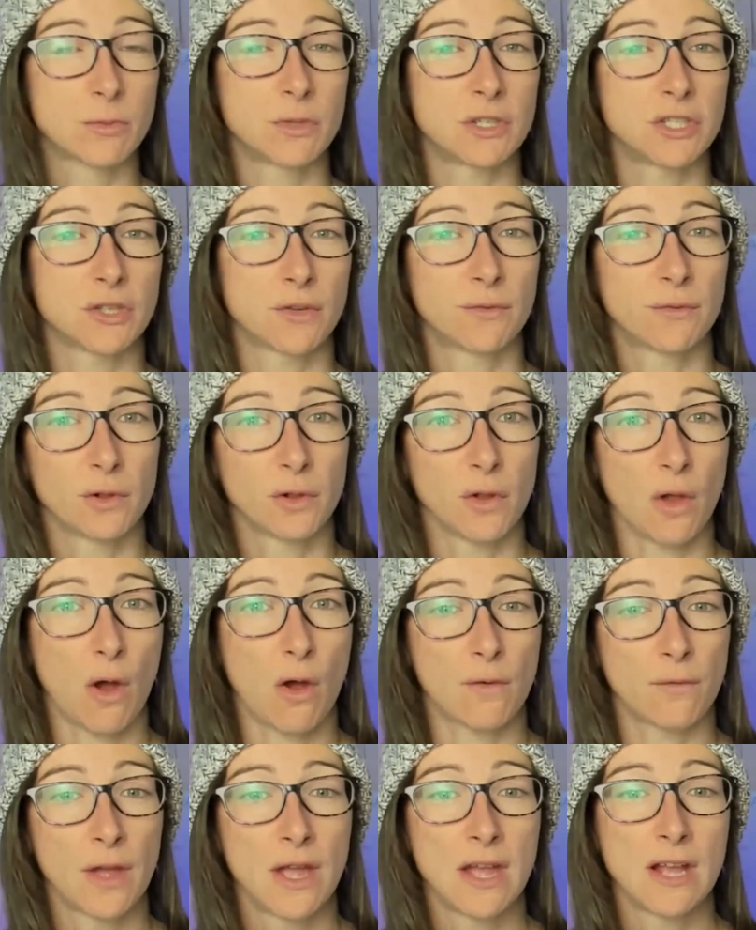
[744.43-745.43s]
which are full
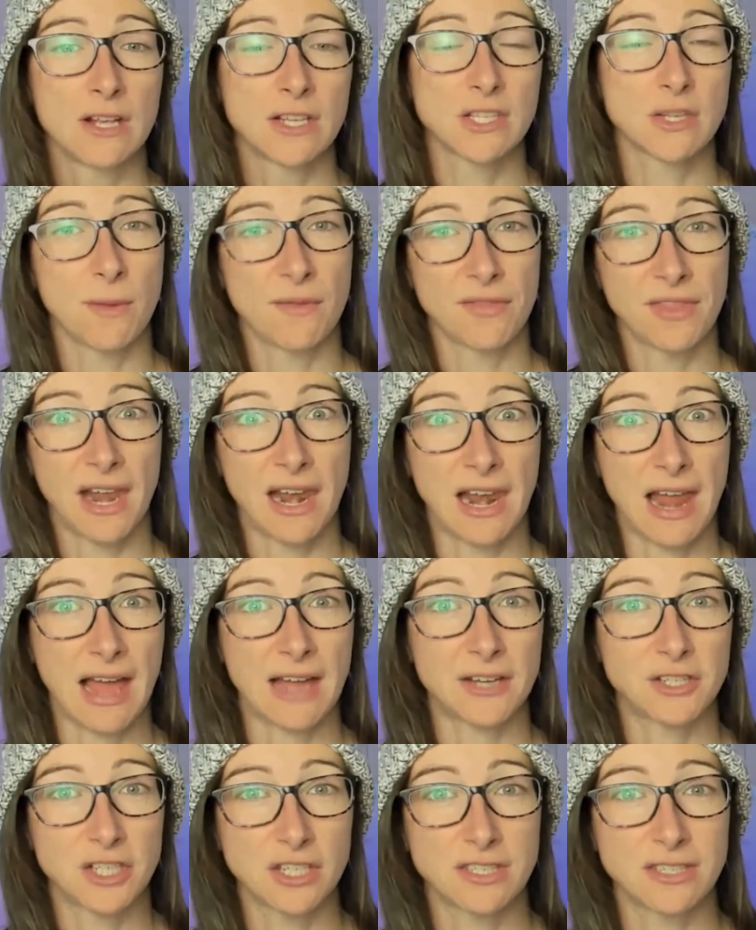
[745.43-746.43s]
of some of the
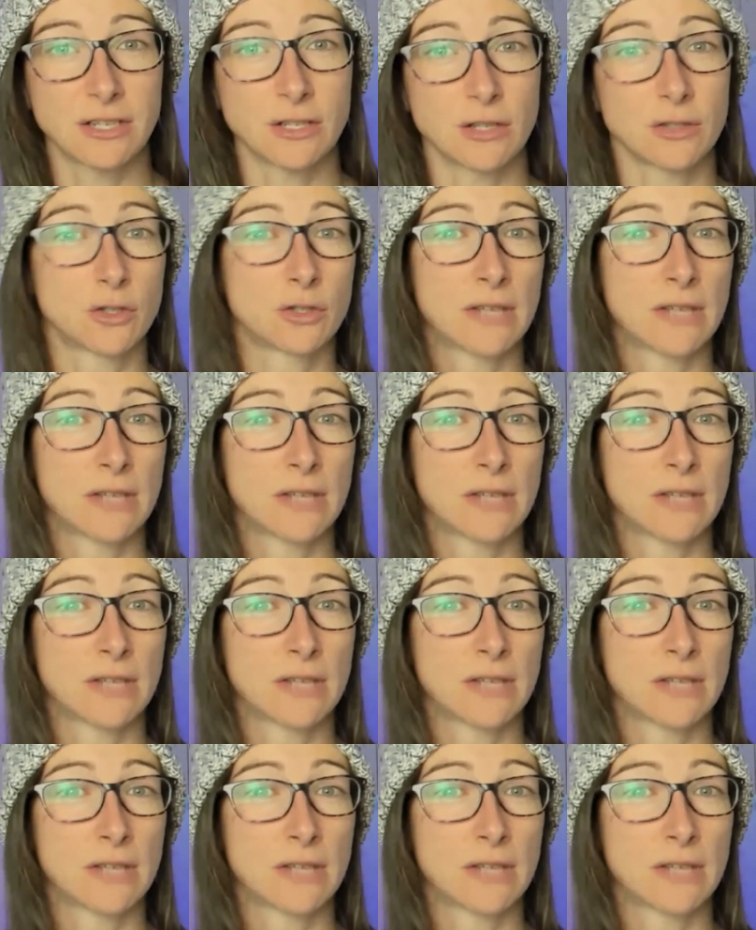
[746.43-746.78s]
largest